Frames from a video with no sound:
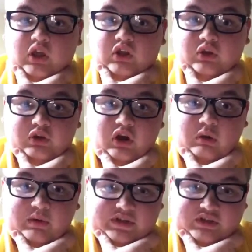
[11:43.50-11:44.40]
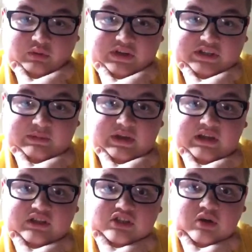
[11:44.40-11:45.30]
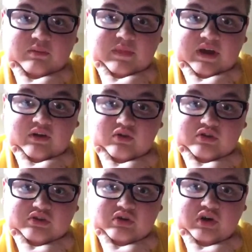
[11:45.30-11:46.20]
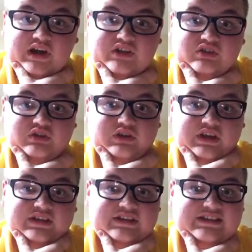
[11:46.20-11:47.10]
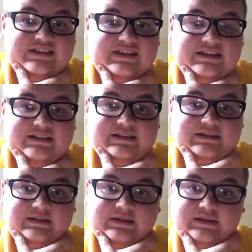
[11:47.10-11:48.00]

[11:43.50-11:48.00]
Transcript: You can always tweet to me at Tom_Ashton96.